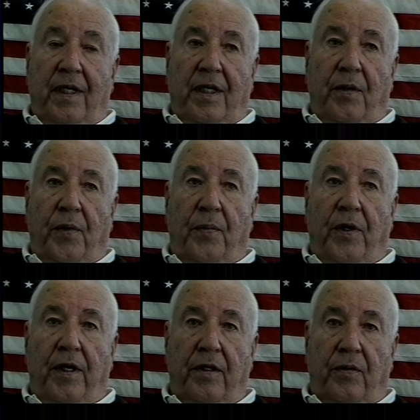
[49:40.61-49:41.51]
And we
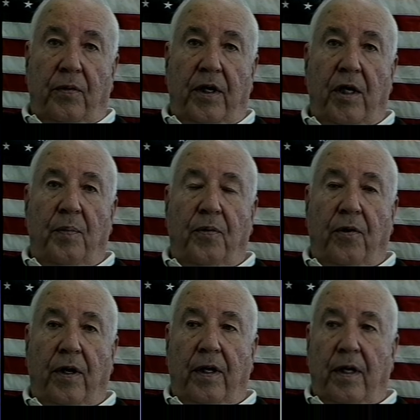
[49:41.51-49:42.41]
went into an
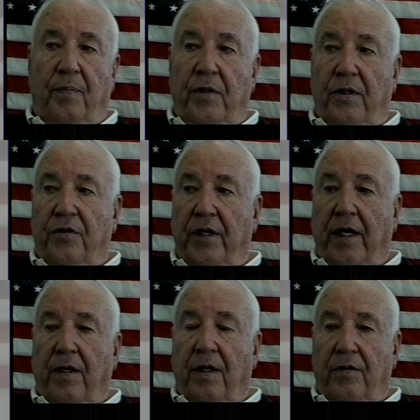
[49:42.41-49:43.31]
airport up near
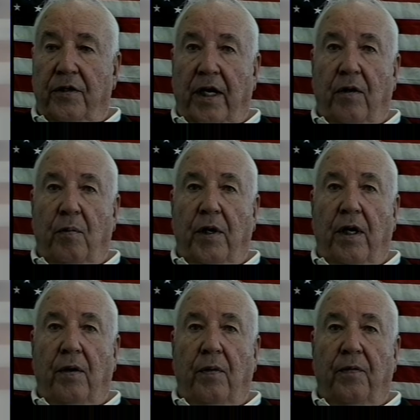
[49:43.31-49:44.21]
Sac
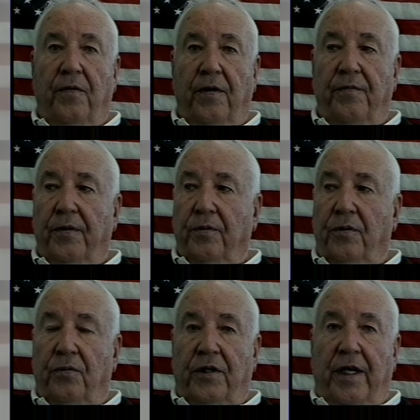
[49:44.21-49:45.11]
Sacramento, Fairfield,
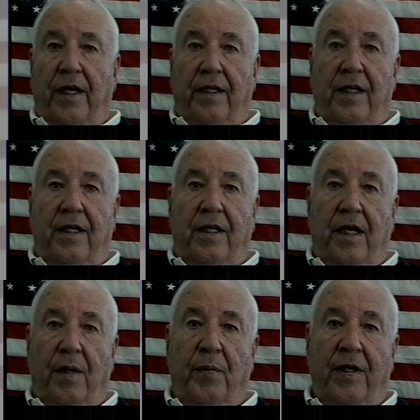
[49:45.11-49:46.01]
Suisun at that
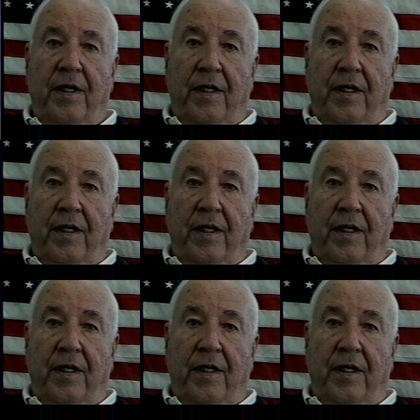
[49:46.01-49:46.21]
time,